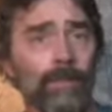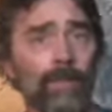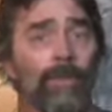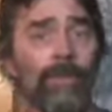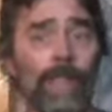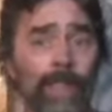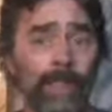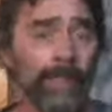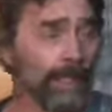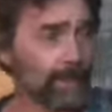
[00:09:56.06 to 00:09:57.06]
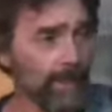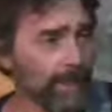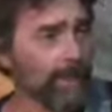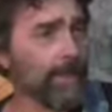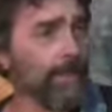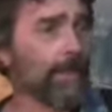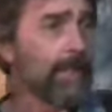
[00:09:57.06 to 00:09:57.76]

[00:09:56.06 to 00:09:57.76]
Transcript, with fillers: Through death. That's why Jesus